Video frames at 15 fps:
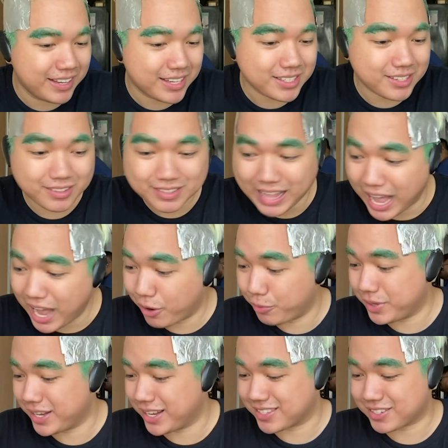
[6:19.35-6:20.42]
So now
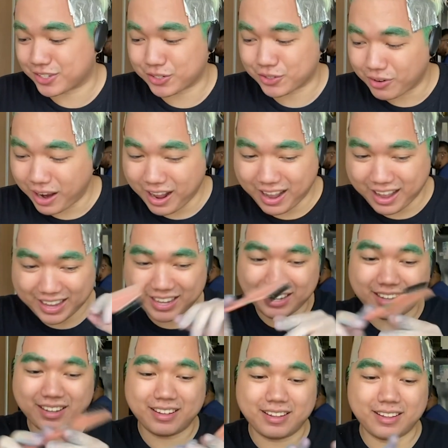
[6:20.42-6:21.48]
we get to
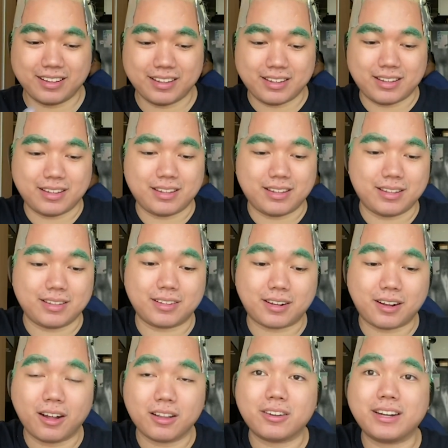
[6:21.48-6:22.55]
try the
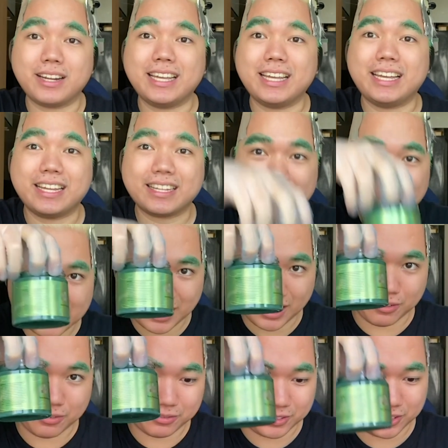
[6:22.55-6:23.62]
color
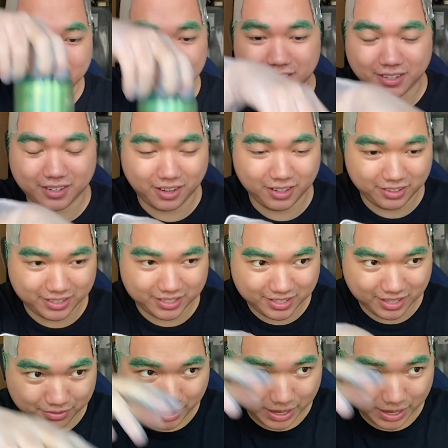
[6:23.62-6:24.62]
itself, just the color itself.